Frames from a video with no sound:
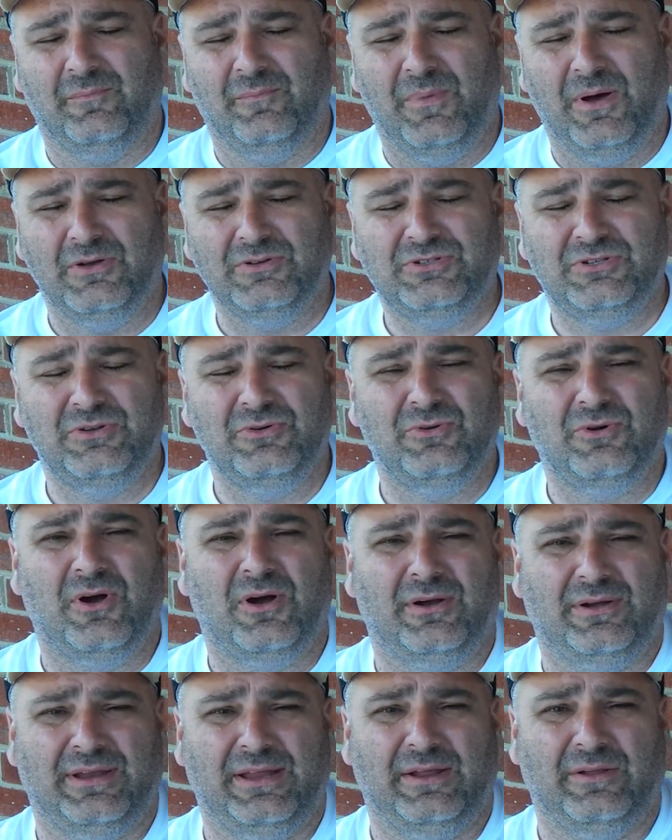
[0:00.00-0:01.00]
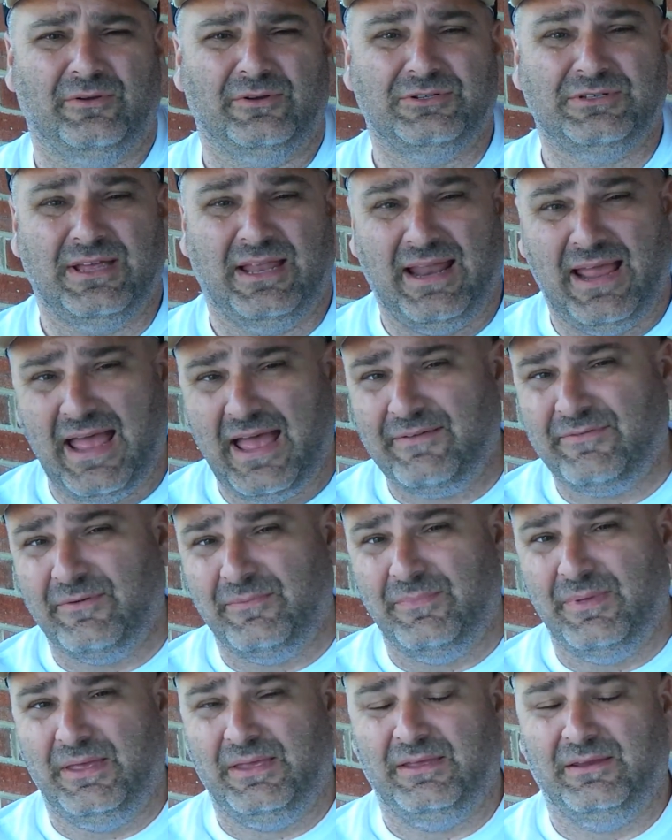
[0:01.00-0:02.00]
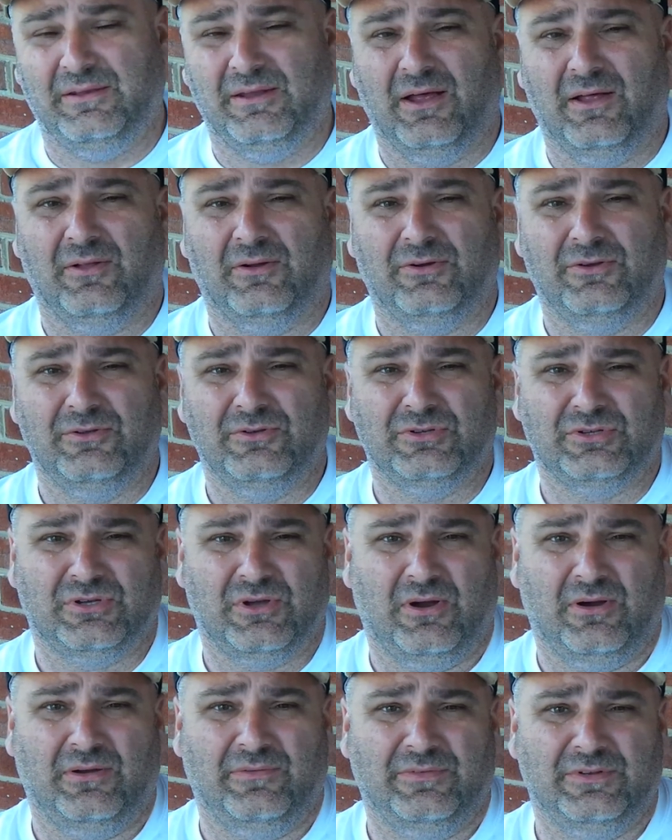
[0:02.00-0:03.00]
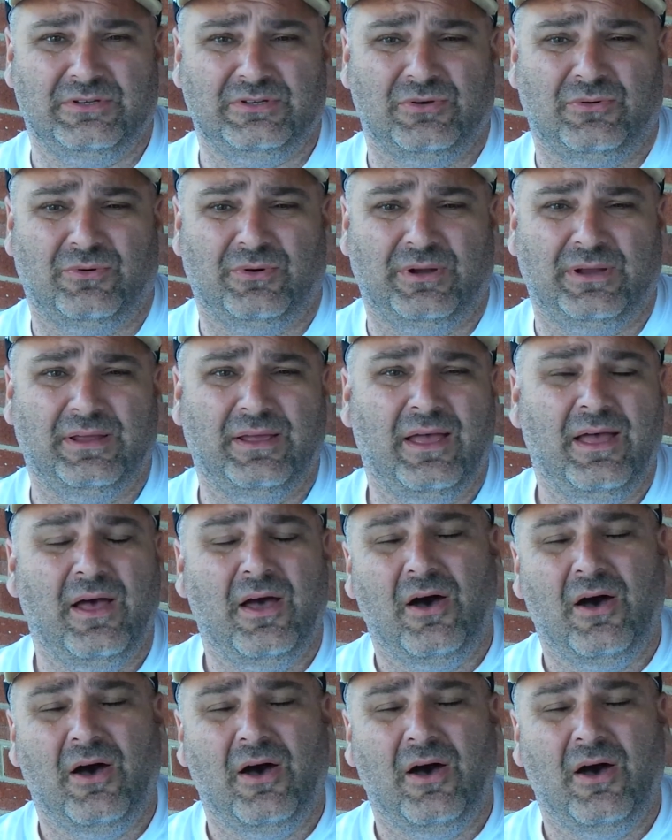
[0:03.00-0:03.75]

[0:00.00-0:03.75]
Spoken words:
most new car dealers that have $1 million used car inventory